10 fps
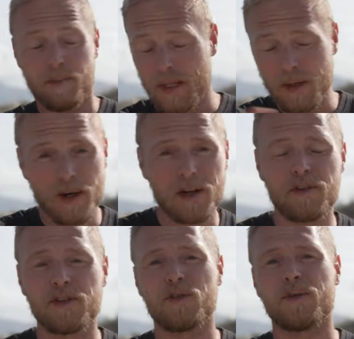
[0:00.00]
be aware of
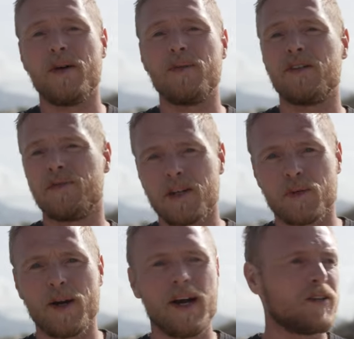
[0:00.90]
your surroundings, of other
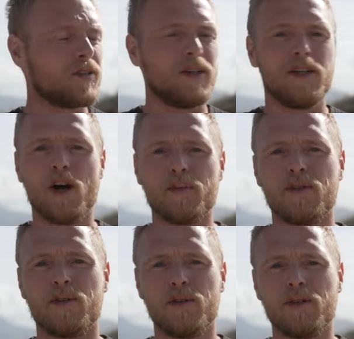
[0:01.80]
riders or any
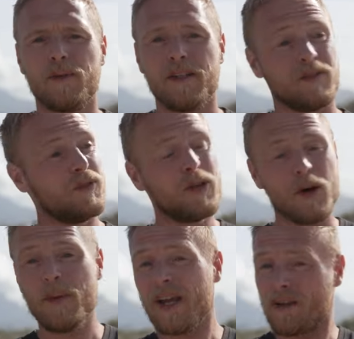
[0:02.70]
obstacles, because if you
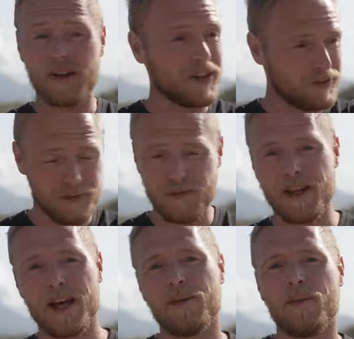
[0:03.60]
go big, you can
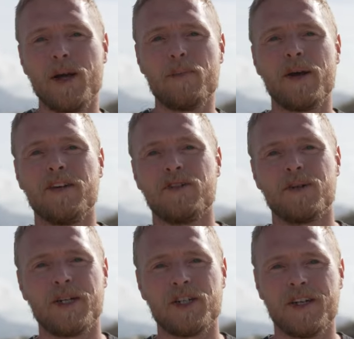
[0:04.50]
fly way past your
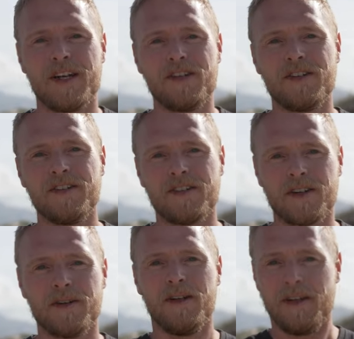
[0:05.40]
imagination.
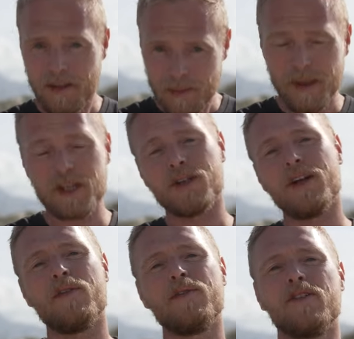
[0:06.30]
So make sure
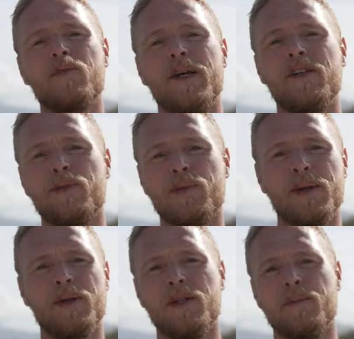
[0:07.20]
you have enough space
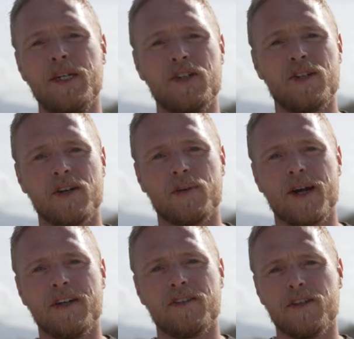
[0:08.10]
between you and the beach and other
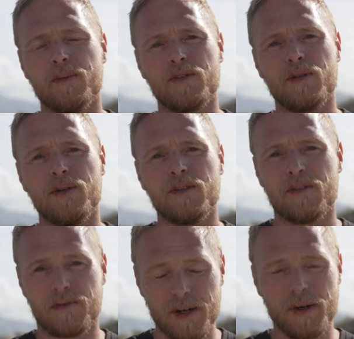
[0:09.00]
riders and obstacles,
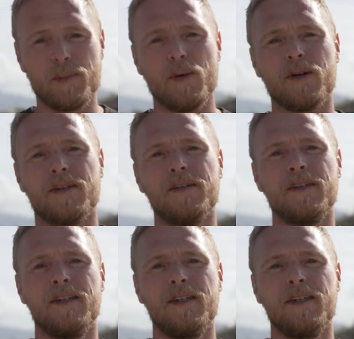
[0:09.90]
it's very important.